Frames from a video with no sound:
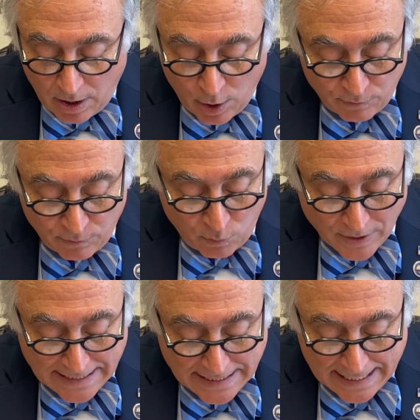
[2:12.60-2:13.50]
over
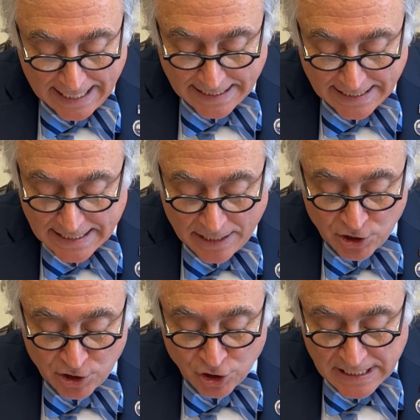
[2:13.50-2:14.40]
14 days, and
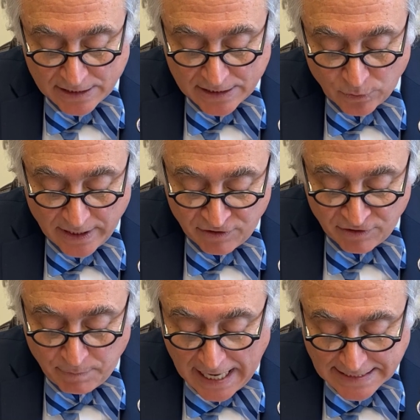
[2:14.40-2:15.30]
the trajectory
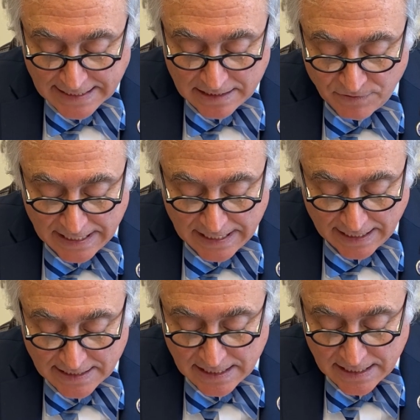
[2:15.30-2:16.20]
of positive
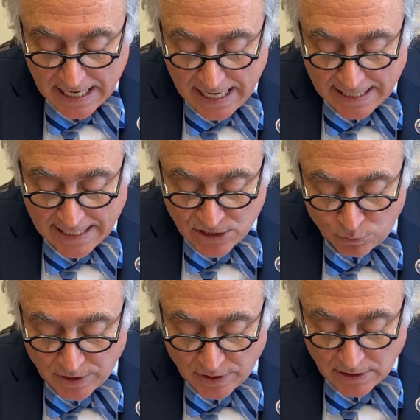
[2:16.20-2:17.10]
tests as
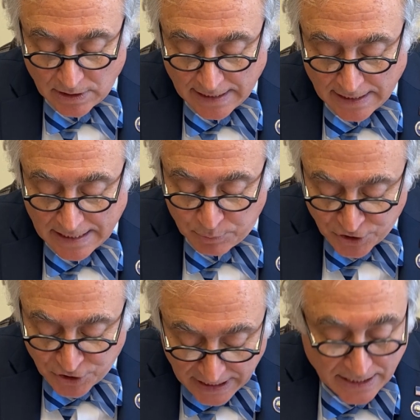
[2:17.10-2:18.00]
a
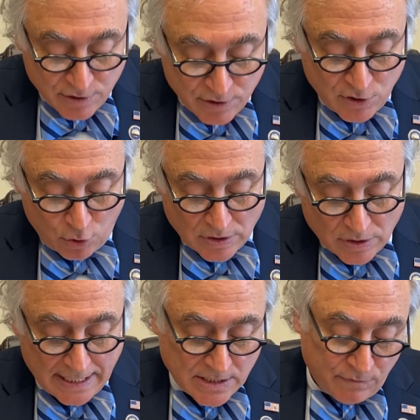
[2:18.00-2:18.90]
percentage of total
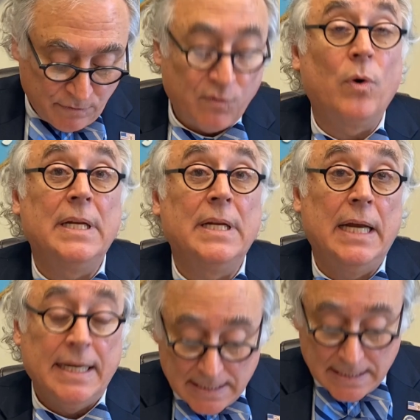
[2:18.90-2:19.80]
tests over 14
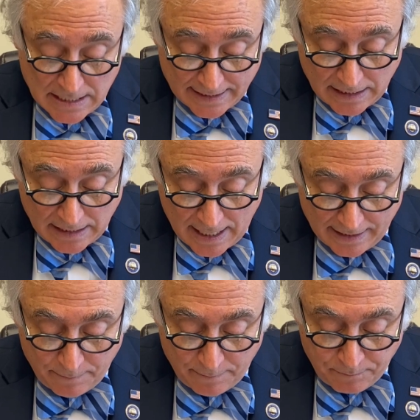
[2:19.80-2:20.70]
days is not
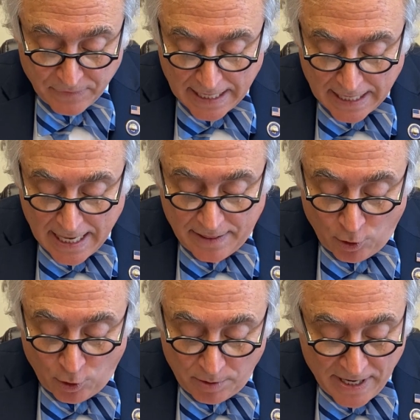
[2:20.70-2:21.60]
declining.
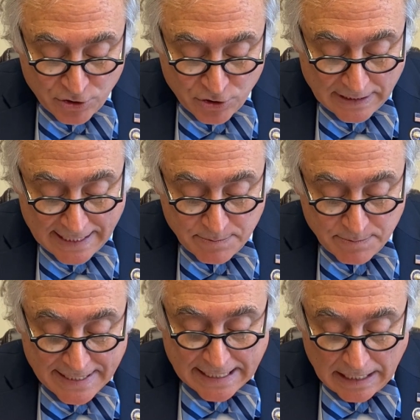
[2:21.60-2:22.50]
The only metric that has
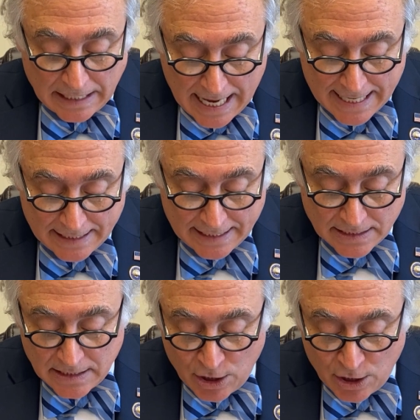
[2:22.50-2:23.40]
been declining
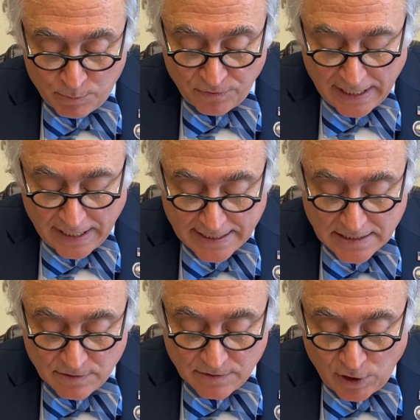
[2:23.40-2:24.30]
is the number of
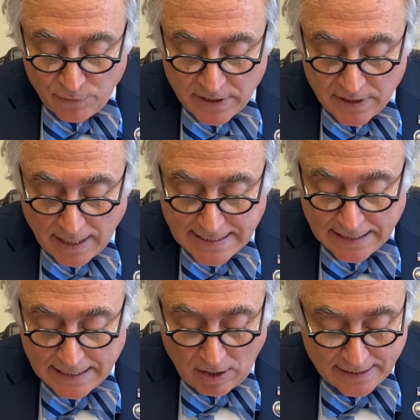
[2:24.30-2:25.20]
cases of
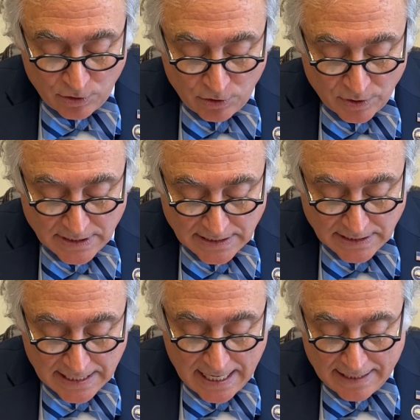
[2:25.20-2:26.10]
COVID-19-like
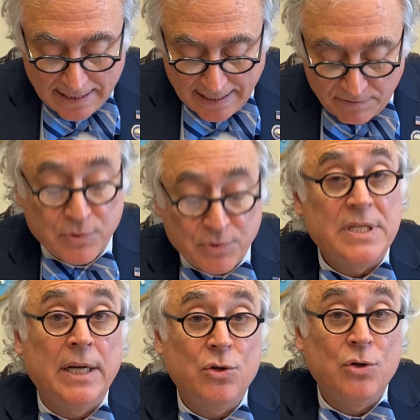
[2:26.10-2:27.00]
illnesses that have
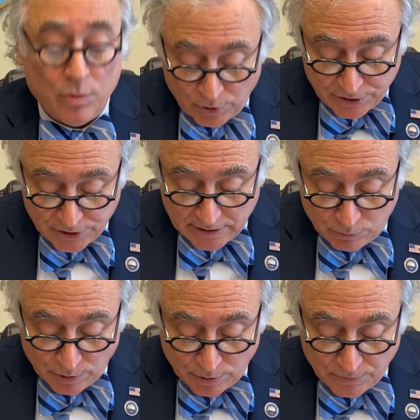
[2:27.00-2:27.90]
presented to emergency
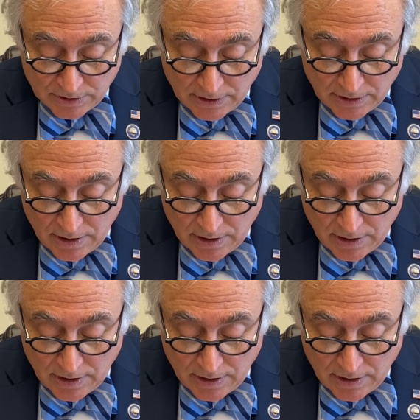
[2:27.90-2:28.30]
rooms.